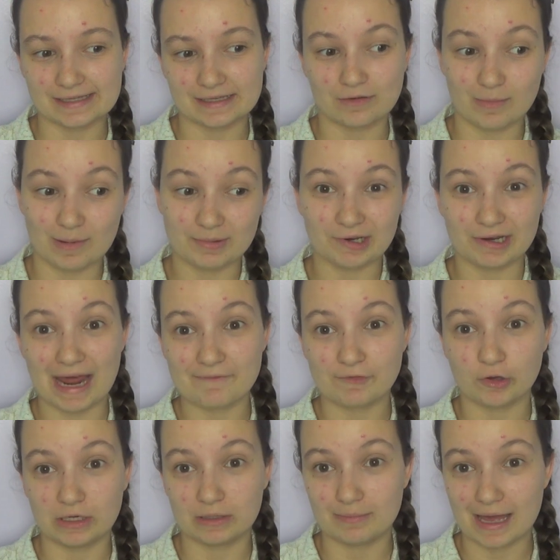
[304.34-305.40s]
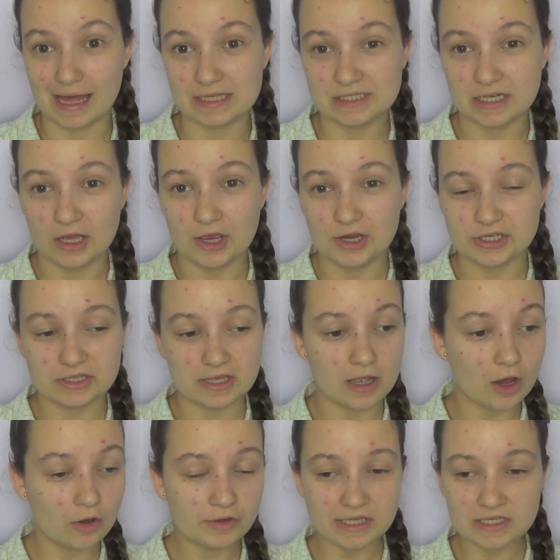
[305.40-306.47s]
I think on my period I haven't got any pads, she's like,
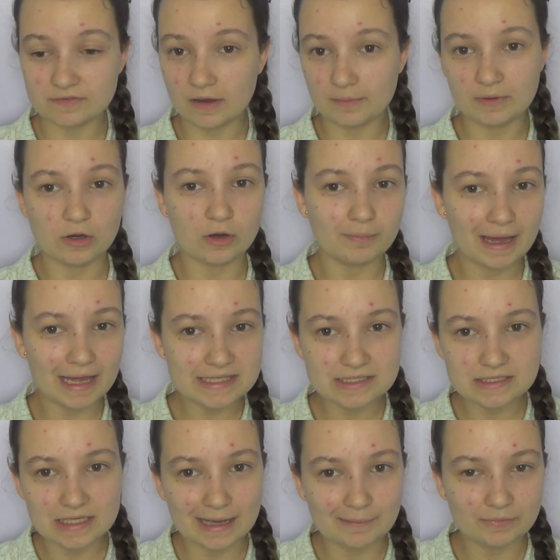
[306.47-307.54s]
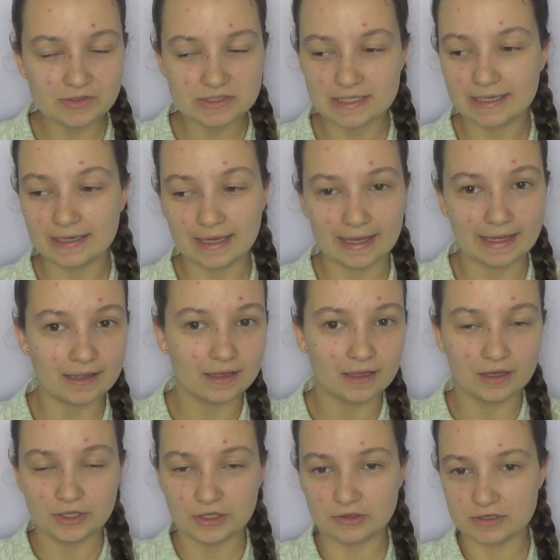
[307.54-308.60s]
oh yeah, it's fine, we've got pads and tampons here.
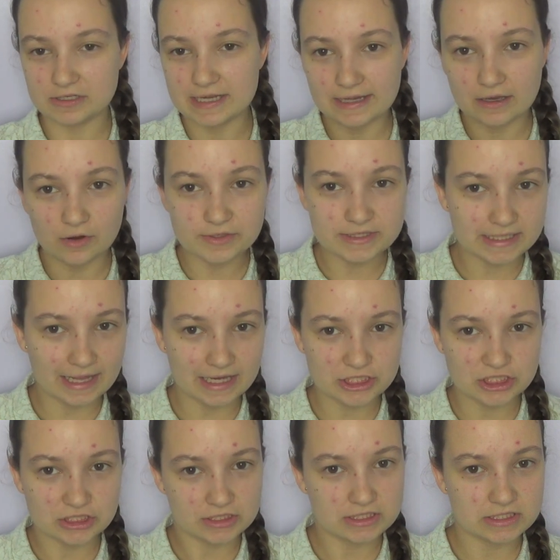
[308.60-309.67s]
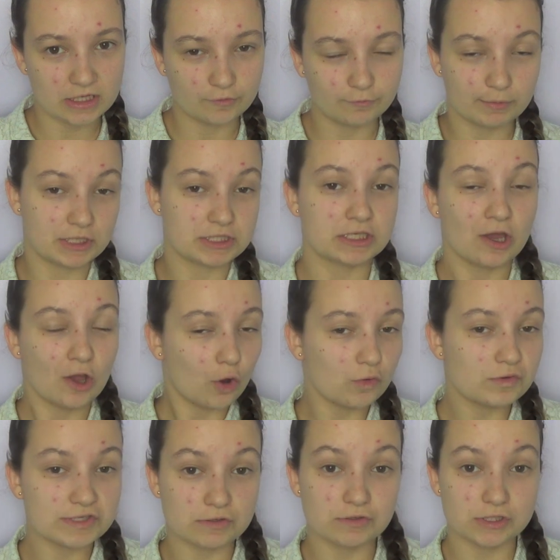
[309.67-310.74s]
You can take a whole selection and stuff, because
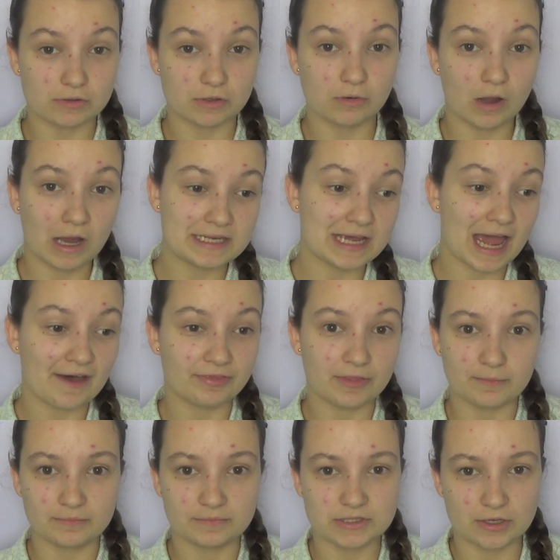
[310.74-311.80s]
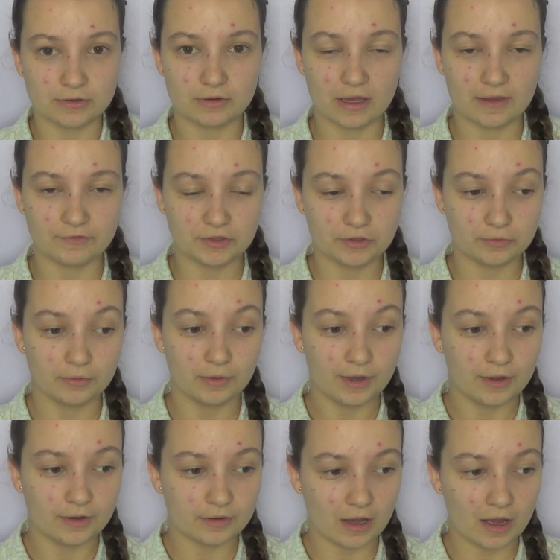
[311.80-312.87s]
all schools are required to have them. So if you
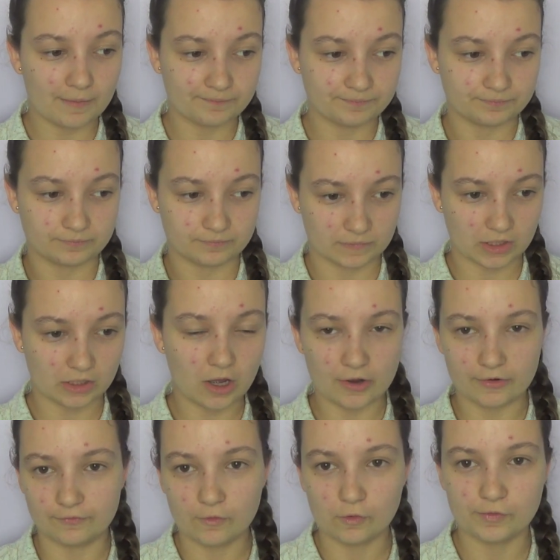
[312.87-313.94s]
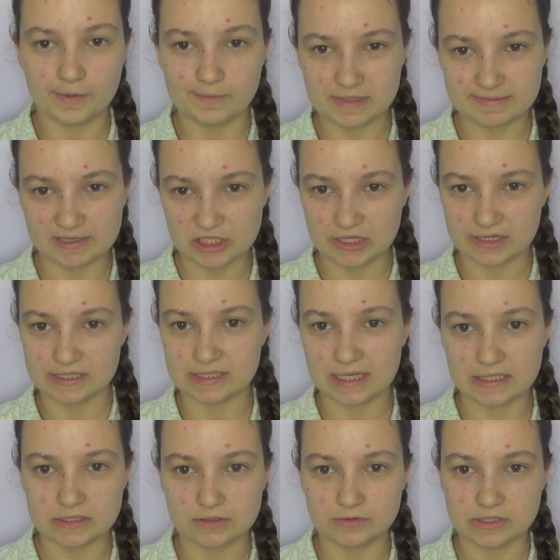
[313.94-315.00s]
can't afford them, especially in the
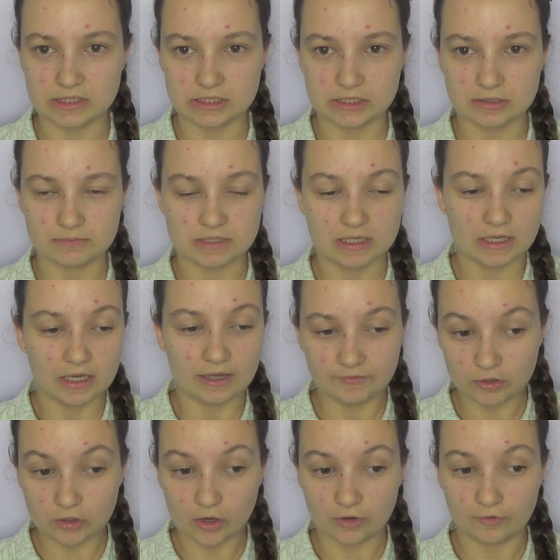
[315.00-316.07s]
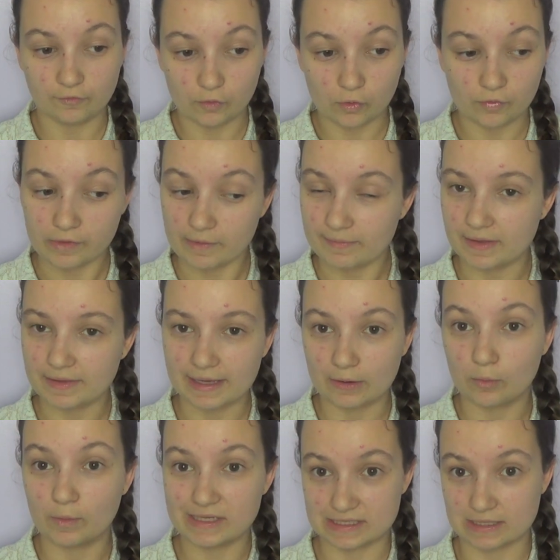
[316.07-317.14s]
state school systems, if you can't afford them, then they
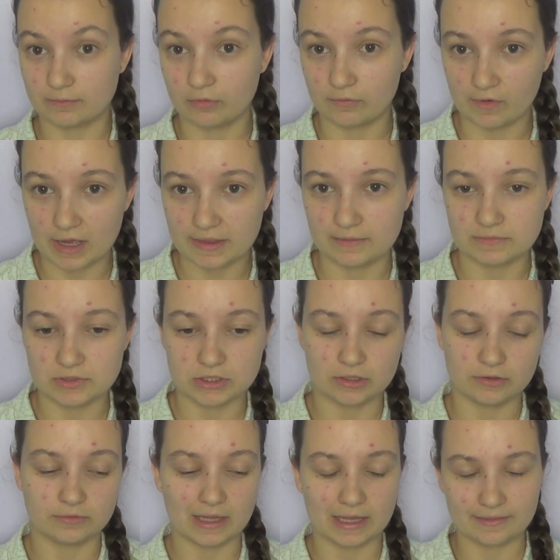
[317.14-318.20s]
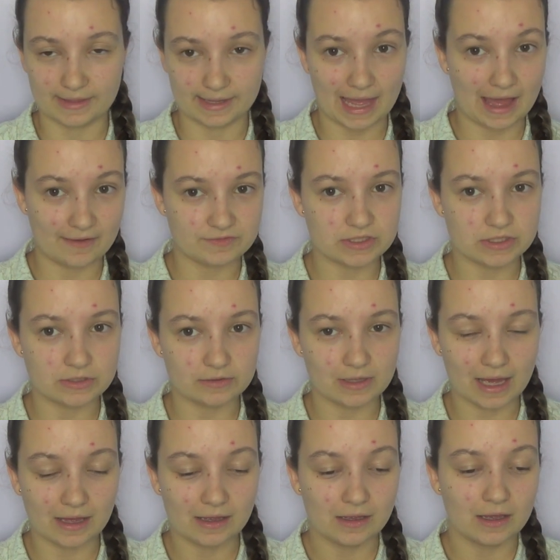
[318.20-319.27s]
always can provide them to you, that they have to do
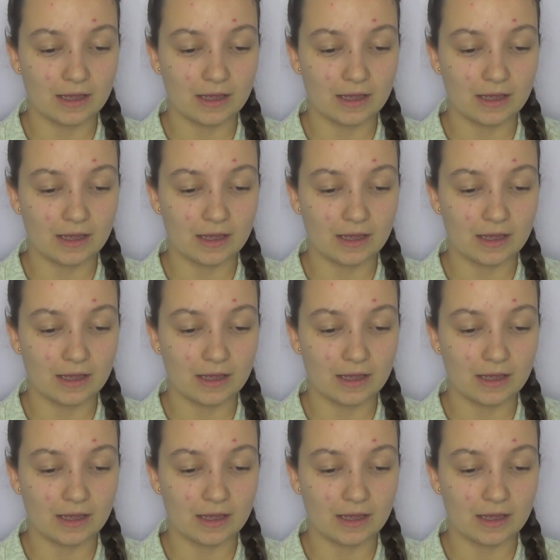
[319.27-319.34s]
that.